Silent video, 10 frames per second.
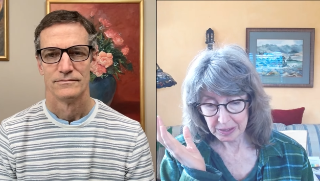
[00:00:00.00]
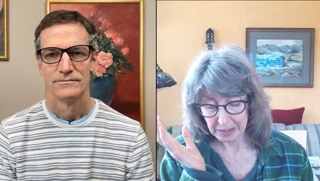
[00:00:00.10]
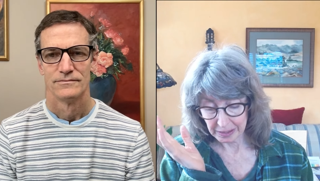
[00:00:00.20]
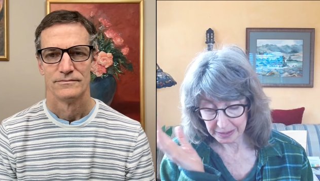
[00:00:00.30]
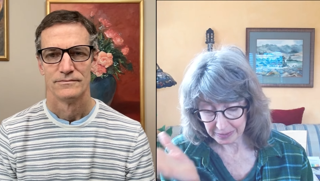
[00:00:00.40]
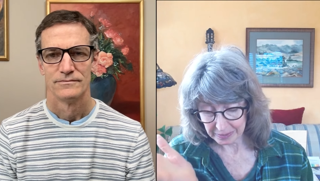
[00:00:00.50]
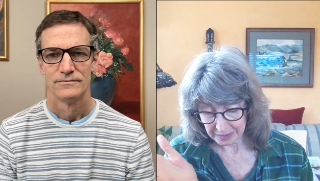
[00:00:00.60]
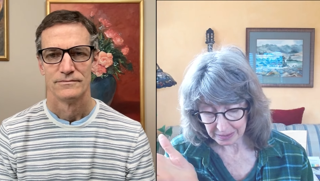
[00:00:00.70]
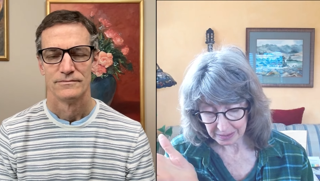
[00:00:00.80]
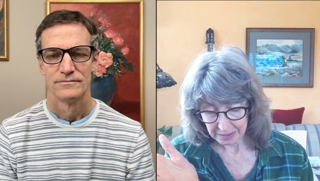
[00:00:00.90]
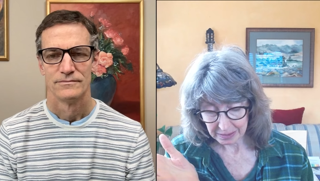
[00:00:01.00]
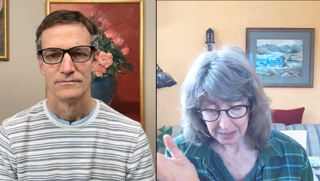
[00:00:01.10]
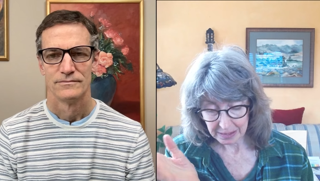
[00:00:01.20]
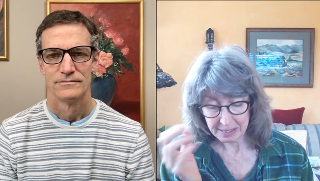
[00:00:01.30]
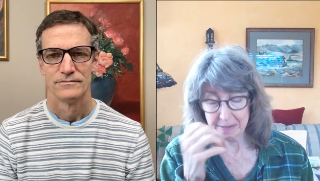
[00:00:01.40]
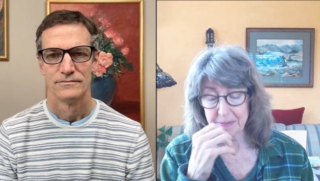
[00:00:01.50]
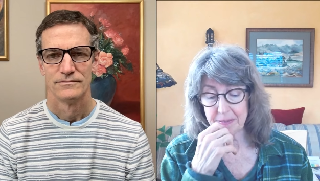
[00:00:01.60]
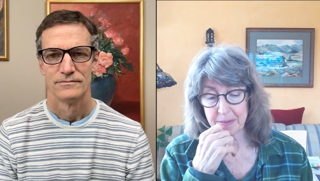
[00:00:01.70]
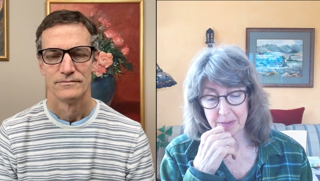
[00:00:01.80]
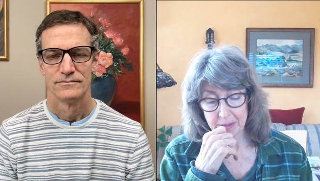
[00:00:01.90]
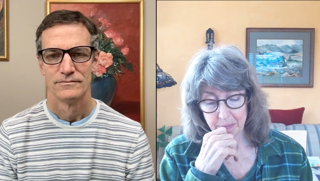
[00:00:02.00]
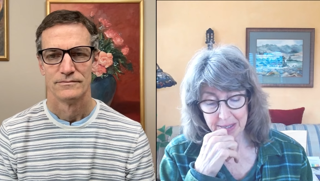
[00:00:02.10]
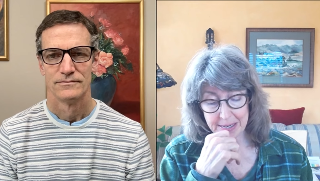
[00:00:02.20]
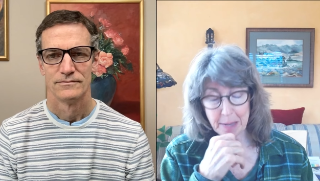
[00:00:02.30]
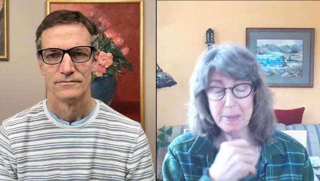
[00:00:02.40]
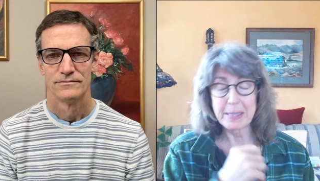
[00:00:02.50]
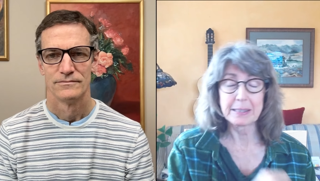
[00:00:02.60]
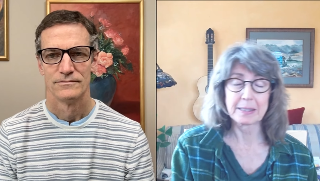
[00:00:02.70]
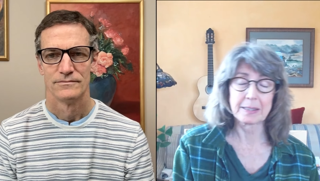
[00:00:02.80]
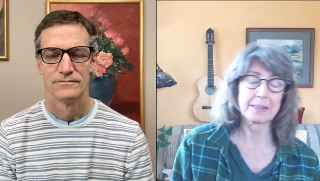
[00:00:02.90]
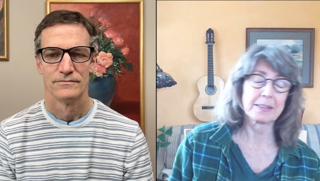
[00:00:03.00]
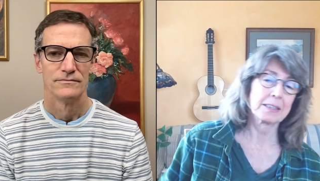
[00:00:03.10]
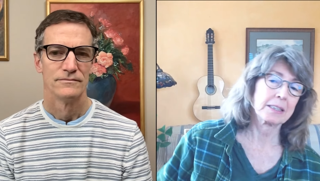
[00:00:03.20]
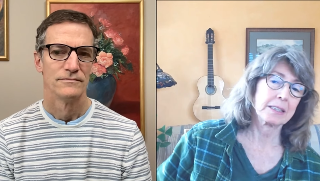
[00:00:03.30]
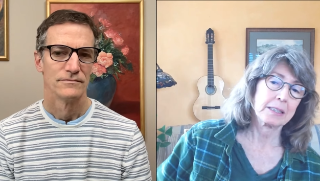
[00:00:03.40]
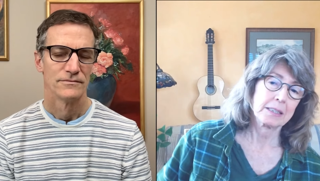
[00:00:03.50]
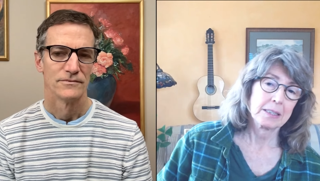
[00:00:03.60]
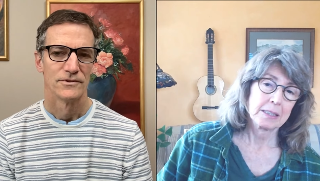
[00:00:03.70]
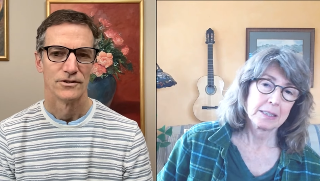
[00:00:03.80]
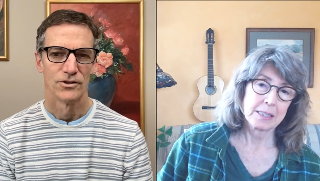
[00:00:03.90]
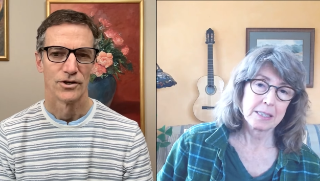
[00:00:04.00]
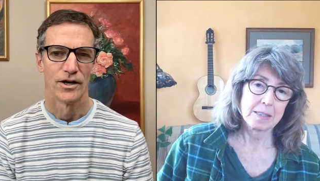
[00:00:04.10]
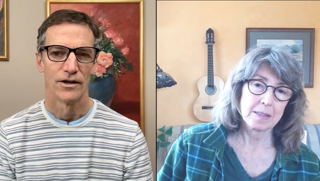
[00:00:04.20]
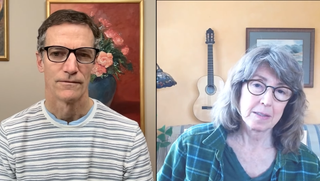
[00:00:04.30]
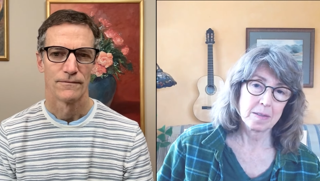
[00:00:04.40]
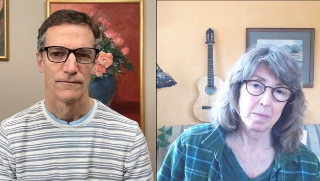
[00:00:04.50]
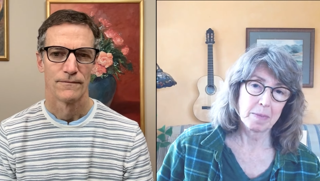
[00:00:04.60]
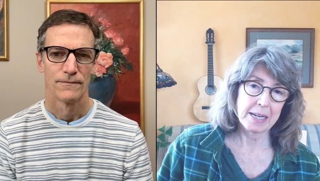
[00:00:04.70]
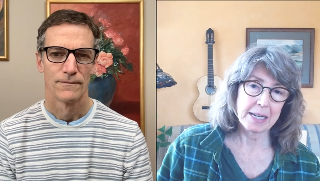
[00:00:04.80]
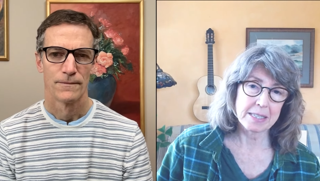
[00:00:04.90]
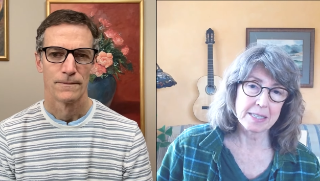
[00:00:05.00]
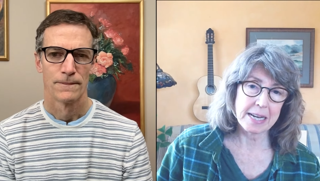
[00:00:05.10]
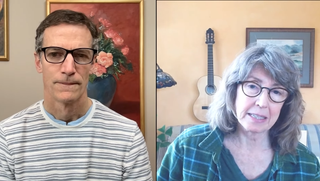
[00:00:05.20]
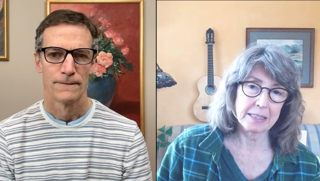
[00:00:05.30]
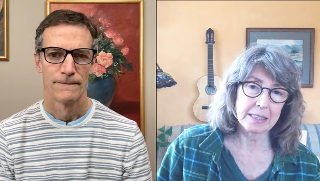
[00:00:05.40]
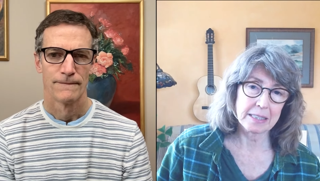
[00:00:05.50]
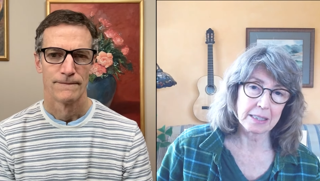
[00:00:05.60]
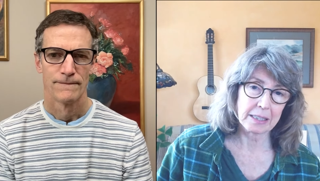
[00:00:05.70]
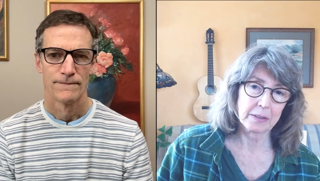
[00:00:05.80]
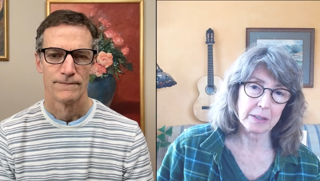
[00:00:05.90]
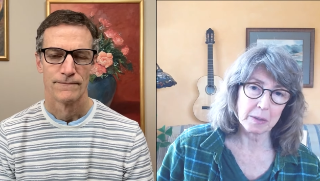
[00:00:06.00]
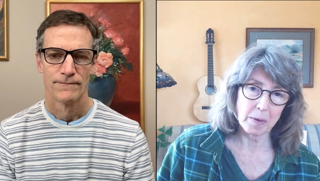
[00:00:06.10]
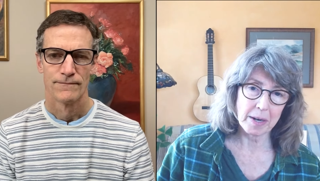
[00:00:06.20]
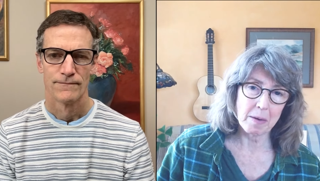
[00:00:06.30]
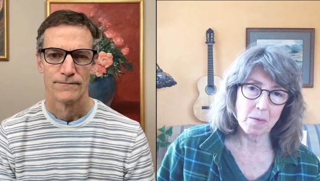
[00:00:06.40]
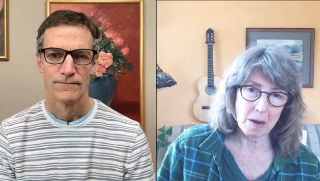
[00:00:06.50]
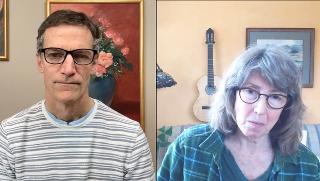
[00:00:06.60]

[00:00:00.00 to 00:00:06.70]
Speaker 1: clear enough, by not being clear. Okay. By not state clearly what I, I